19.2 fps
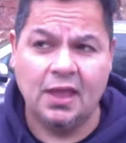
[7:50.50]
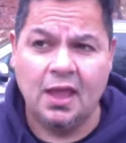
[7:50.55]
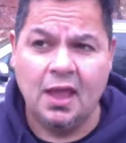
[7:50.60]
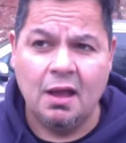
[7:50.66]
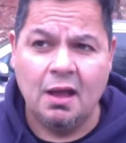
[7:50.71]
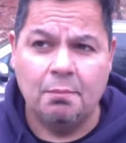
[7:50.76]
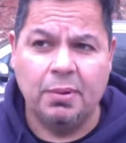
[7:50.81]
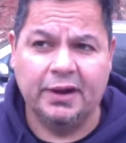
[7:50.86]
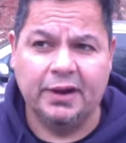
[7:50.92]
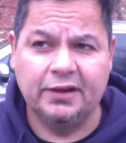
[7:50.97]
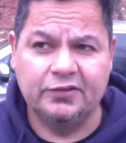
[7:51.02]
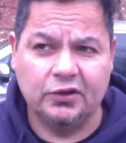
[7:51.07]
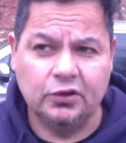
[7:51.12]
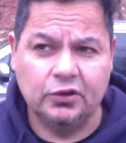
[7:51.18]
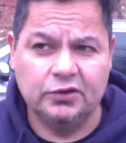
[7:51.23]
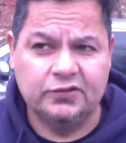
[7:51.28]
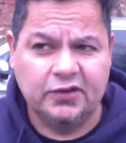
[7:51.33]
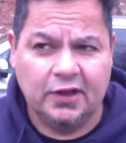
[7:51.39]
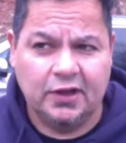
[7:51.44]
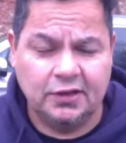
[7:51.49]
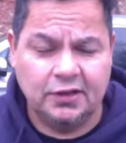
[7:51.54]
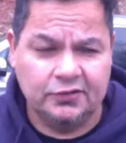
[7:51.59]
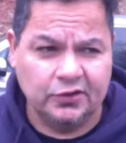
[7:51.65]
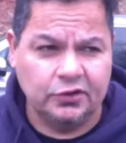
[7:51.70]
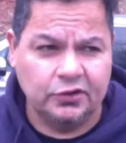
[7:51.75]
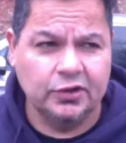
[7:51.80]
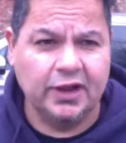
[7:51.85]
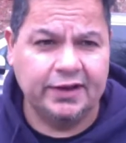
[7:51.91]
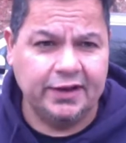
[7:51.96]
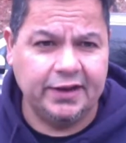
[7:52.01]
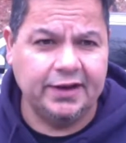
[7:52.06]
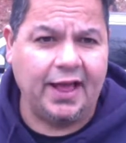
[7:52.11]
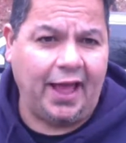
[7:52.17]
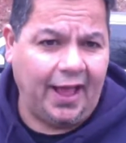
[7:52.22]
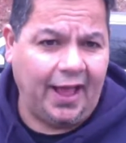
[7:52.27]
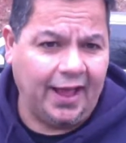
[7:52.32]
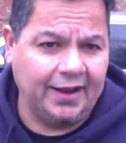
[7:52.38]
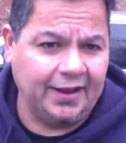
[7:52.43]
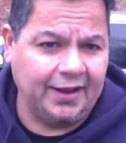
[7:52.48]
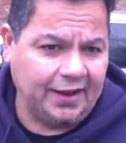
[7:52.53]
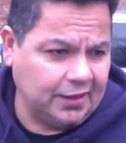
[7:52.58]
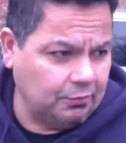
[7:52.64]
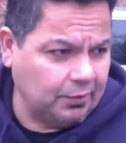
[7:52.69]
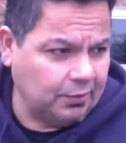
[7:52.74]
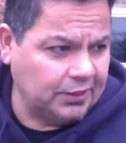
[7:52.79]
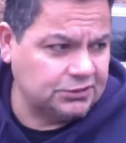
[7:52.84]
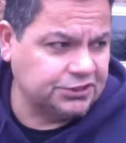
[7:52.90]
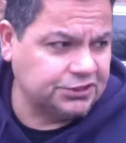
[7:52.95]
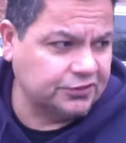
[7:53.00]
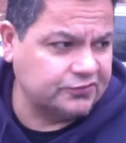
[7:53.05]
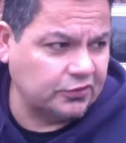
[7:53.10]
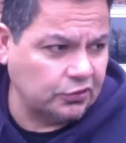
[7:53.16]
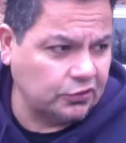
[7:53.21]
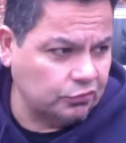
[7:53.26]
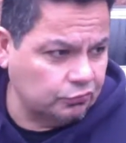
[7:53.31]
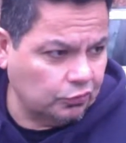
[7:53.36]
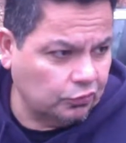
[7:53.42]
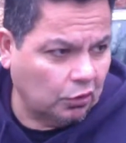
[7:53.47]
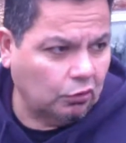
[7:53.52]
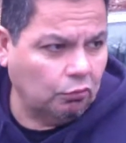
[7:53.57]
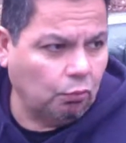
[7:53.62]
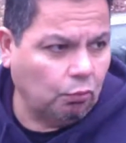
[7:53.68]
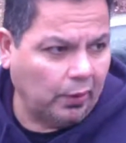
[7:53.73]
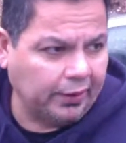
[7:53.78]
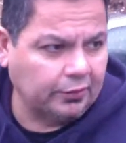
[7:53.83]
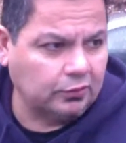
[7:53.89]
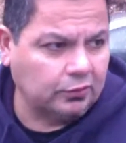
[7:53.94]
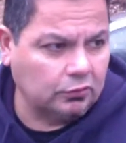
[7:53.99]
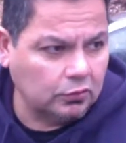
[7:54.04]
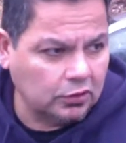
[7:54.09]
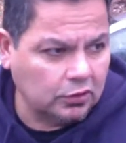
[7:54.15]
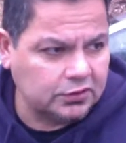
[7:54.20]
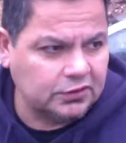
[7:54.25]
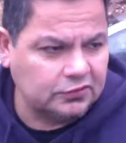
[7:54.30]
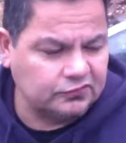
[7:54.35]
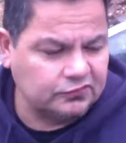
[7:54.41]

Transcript: But it's a good idea to add anyway, just so you know where to look.